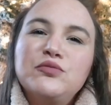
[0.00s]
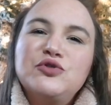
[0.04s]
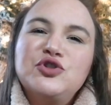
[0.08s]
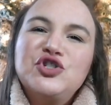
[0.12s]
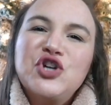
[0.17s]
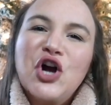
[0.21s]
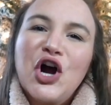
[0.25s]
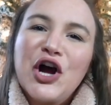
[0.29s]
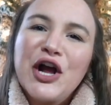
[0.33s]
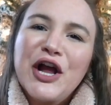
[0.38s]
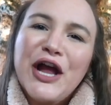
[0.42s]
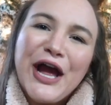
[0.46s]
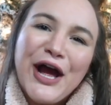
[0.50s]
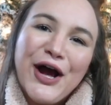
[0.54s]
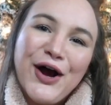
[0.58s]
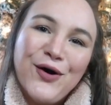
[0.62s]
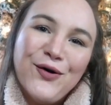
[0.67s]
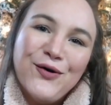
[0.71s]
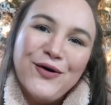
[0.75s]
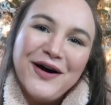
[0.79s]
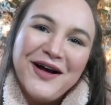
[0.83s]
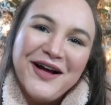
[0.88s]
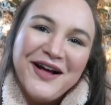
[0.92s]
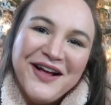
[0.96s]
chunk
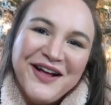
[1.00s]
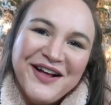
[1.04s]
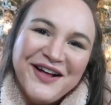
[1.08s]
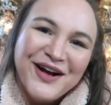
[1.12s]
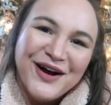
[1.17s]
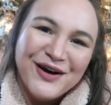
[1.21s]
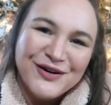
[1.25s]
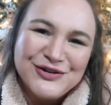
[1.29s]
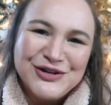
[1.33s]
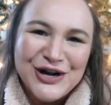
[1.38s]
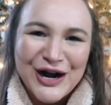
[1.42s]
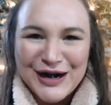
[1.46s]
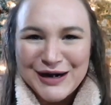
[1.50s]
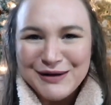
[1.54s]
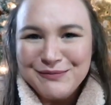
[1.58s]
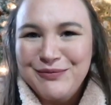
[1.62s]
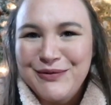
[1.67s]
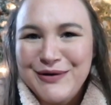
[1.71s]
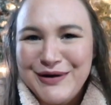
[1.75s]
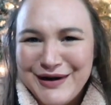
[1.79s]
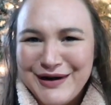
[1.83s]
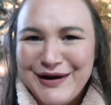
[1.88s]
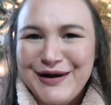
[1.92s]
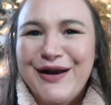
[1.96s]
out, I'm trying to
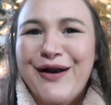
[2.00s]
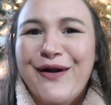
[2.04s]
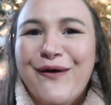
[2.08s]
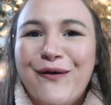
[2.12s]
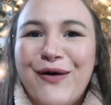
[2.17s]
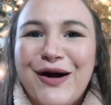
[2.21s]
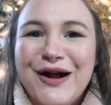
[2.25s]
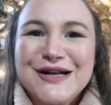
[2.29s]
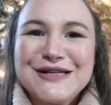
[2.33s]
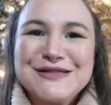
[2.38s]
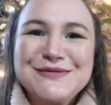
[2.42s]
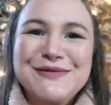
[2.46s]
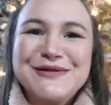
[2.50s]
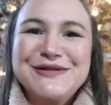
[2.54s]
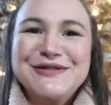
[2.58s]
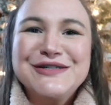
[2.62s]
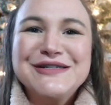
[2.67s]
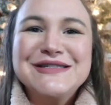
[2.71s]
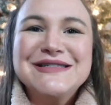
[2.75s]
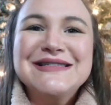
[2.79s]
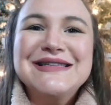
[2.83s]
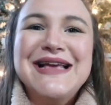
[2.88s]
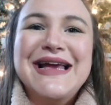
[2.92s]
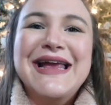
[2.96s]
put it into words, but
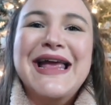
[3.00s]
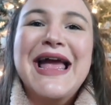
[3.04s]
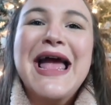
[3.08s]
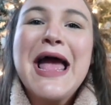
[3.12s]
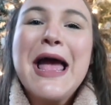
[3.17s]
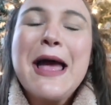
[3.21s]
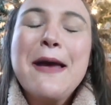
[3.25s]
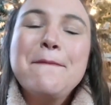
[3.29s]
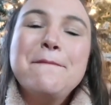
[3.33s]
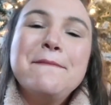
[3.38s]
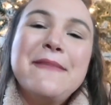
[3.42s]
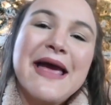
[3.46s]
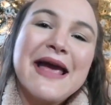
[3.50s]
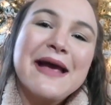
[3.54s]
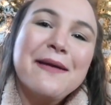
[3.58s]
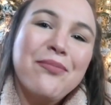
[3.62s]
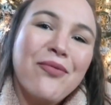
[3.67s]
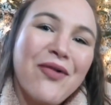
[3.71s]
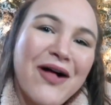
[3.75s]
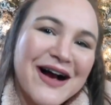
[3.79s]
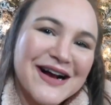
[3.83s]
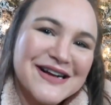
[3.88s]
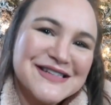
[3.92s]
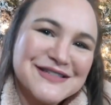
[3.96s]
just like
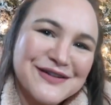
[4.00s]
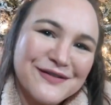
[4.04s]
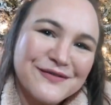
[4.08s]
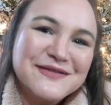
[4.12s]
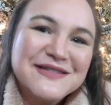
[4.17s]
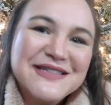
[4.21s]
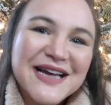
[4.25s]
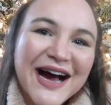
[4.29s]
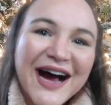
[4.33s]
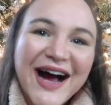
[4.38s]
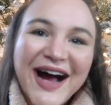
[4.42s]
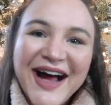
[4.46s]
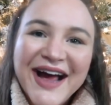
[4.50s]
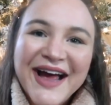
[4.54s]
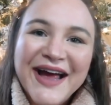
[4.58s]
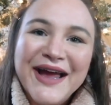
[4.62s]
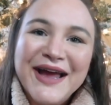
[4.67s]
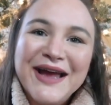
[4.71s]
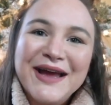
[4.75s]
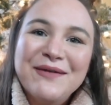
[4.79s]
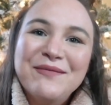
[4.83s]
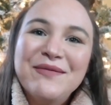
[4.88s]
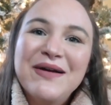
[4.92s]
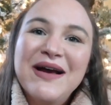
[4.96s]
make blocks of
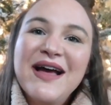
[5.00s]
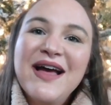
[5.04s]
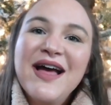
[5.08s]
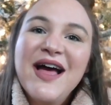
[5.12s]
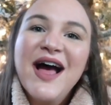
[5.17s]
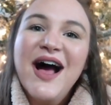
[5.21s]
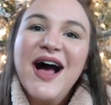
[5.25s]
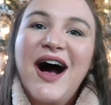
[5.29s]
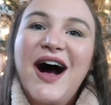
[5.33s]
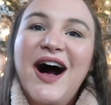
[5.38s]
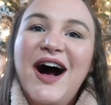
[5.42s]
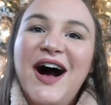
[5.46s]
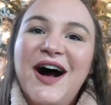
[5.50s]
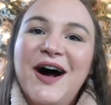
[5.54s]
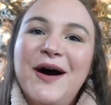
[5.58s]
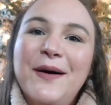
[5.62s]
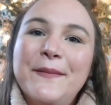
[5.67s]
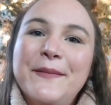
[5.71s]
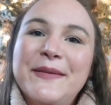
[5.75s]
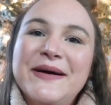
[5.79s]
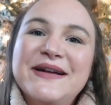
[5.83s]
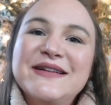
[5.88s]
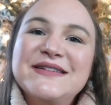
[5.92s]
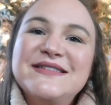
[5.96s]
time
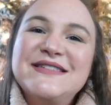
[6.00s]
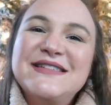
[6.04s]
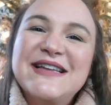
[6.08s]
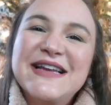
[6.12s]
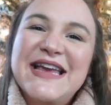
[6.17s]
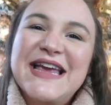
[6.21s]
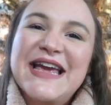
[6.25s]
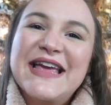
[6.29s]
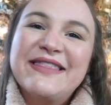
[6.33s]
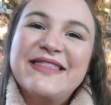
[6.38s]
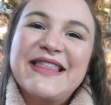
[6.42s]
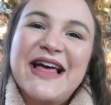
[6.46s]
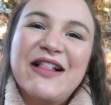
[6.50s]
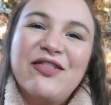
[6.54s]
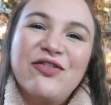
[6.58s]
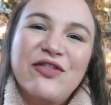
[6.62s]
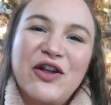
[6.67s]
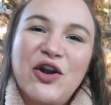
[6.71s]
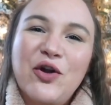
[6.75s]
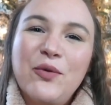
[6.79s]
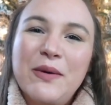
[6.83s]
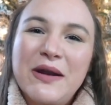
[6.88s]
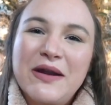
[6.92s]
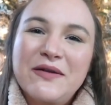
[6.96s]
to get that
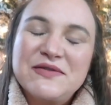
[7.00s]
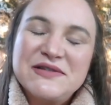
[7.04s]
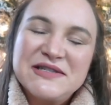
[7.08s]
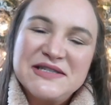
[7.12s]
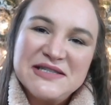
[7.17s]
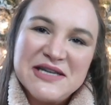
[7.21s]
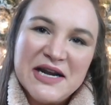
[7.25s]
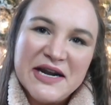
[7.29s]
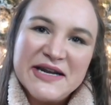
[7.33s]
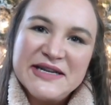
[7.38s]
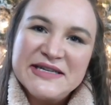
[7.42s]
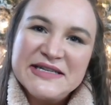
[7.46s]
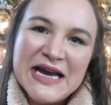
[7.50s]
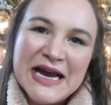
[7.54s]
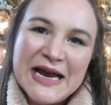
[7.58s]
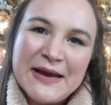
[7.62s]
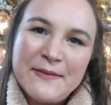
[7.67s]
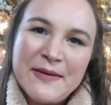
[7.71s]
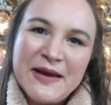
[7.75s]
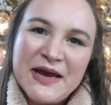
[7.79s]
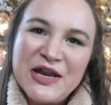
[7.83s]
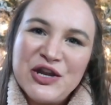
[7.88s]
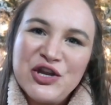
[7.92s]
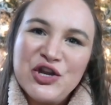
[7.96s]
little bit of study
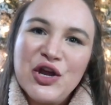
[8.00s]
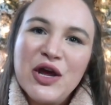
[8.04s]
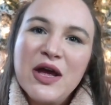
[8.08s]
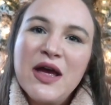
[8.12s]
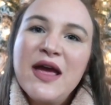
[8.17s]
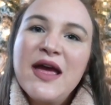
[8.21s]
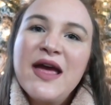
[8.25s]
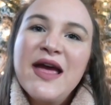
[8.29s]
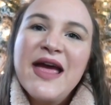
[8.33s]
time in.